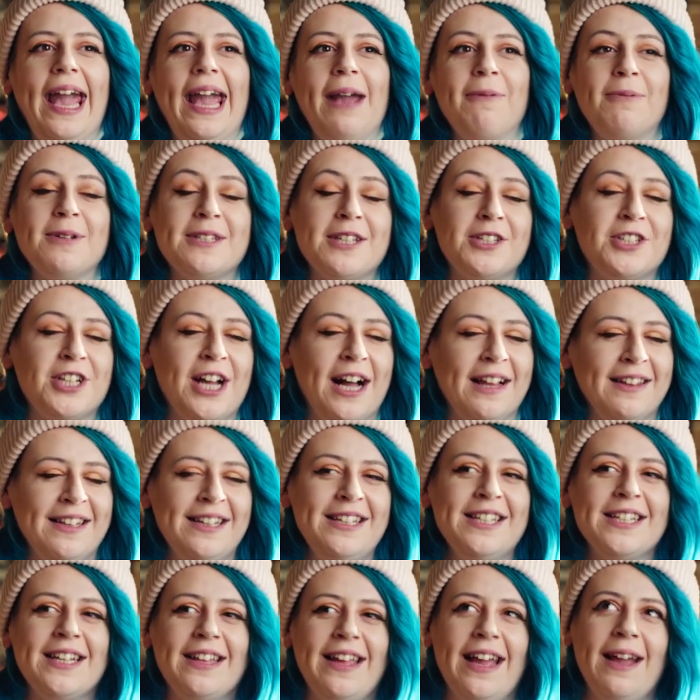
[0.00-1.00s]
was a
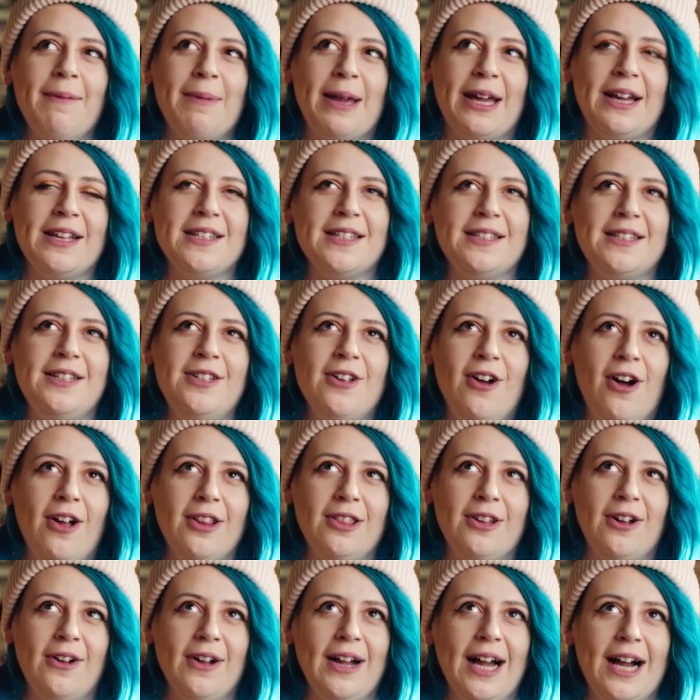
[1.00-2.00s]
challenge, I think, because not
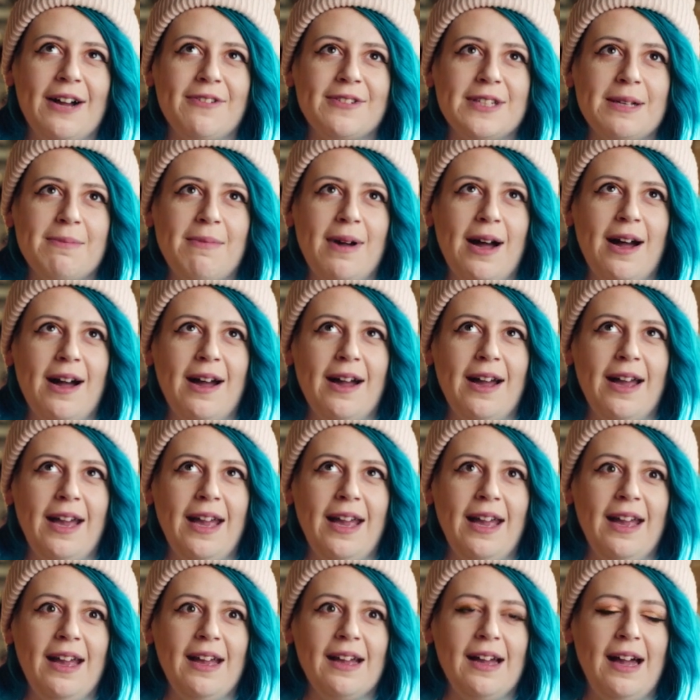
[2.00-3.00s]
long after
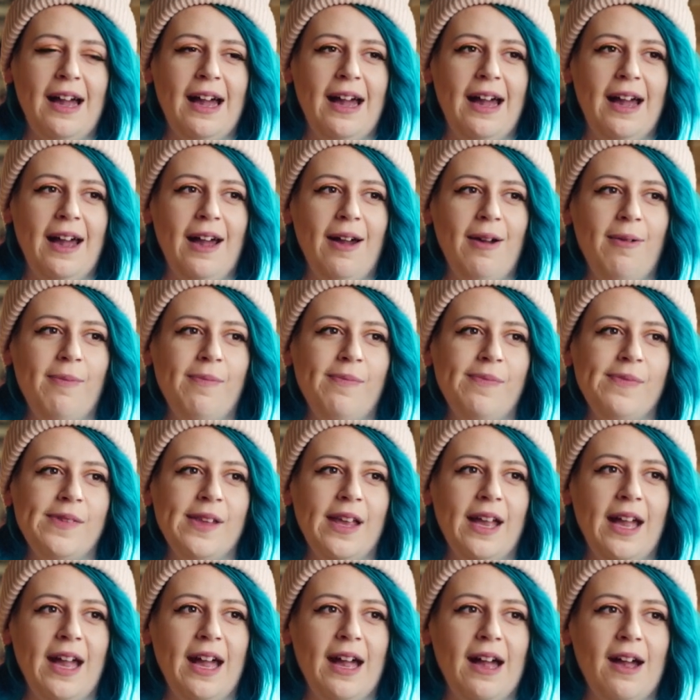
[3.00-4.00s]
my
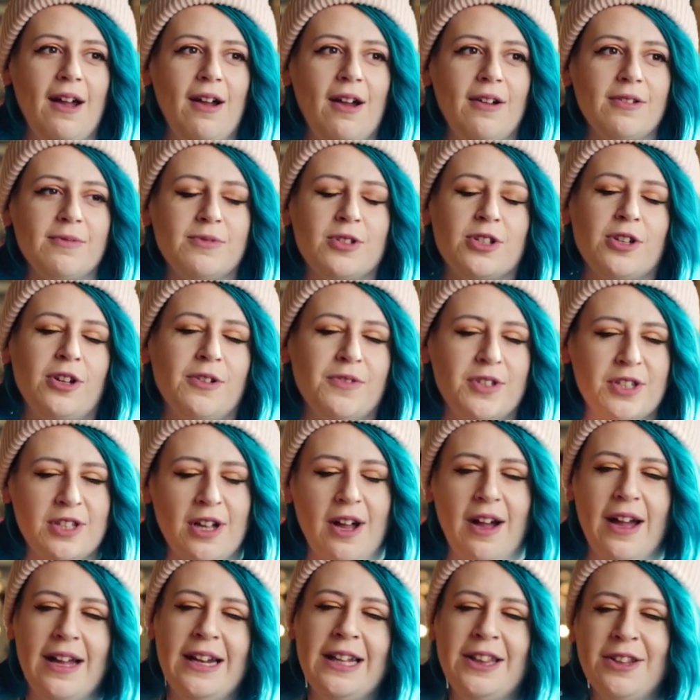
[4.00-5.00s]
sort of
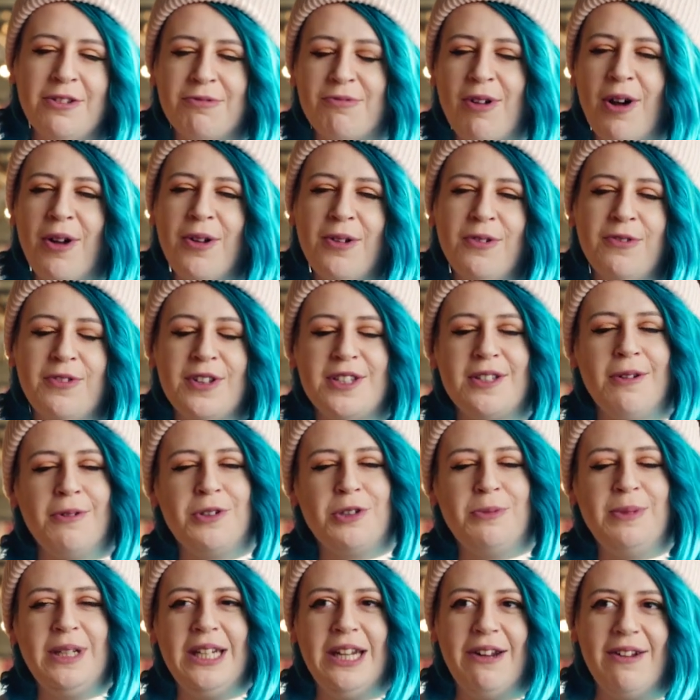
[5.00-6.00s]
starting in the role for
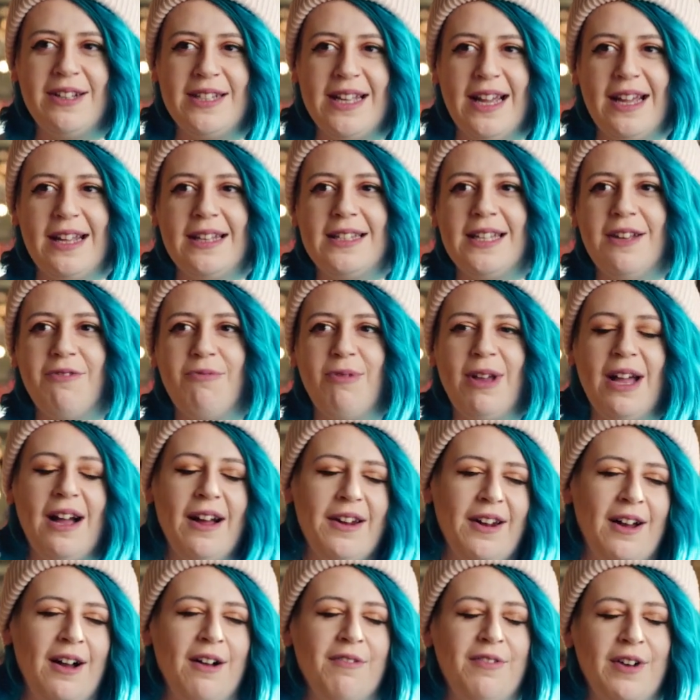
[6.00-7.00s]
social media executive, we
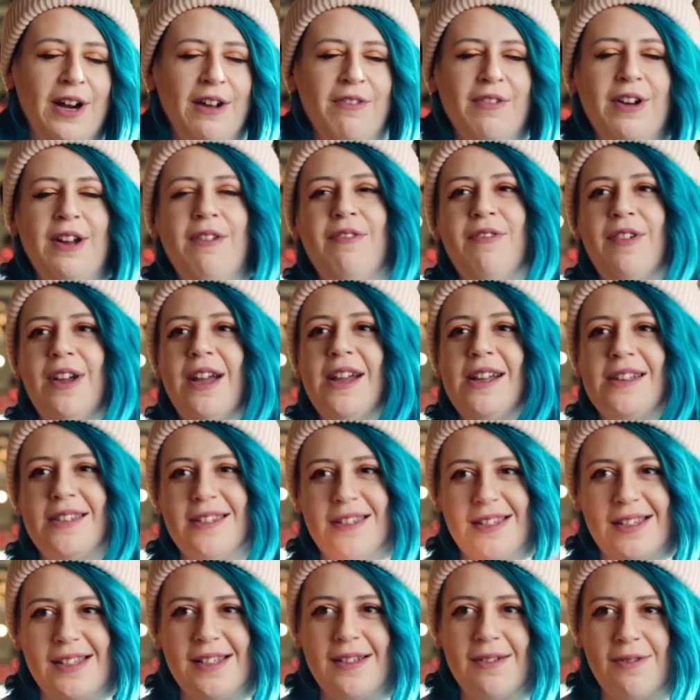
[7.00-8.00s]
had our very, very
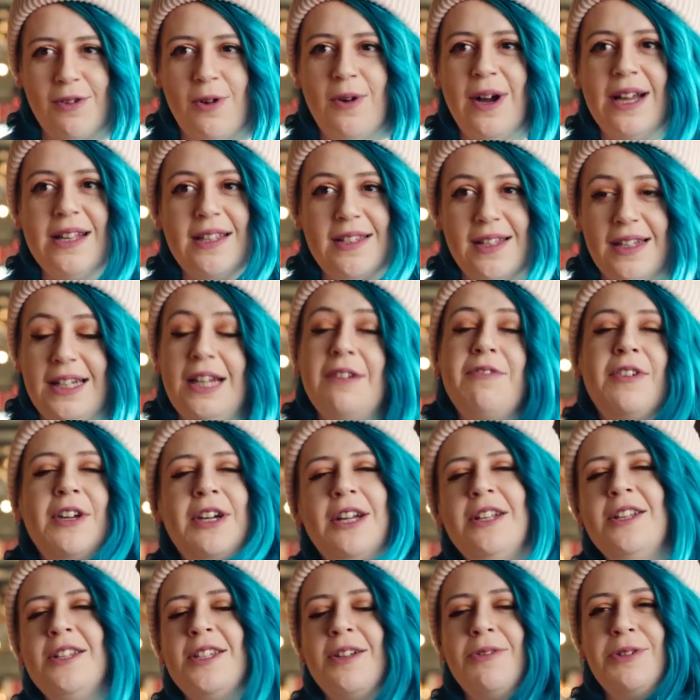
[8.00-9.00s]
first quite
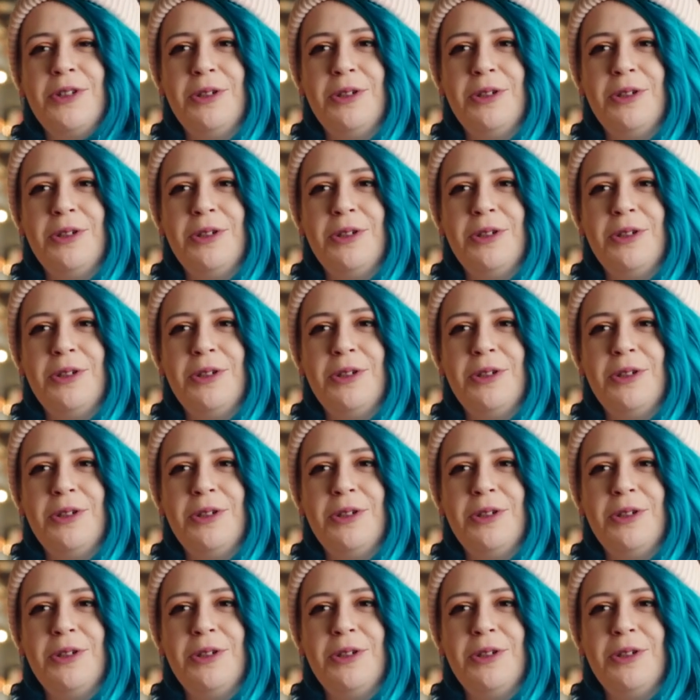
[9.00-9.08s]
significant social